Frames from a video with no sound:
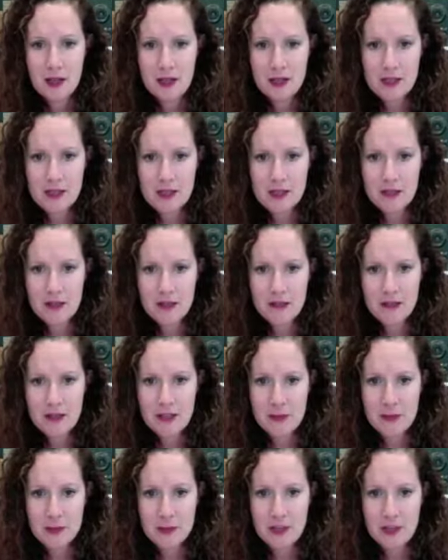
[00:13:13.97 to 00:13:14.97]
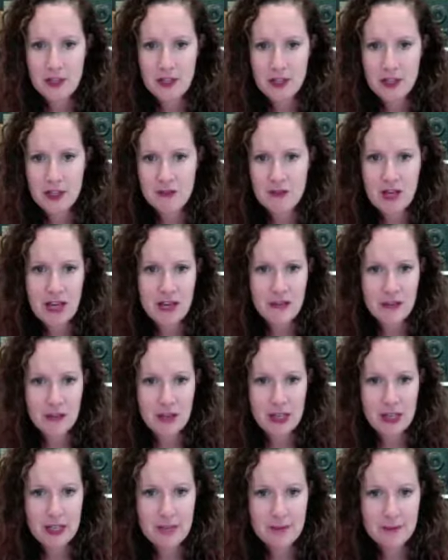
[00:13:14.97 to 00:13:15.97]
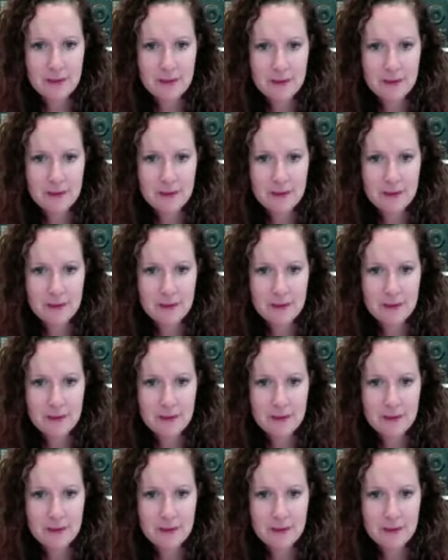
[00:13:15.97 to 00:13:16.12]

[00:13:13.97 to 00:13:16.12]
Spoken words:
start your Facebook page if you haven't already.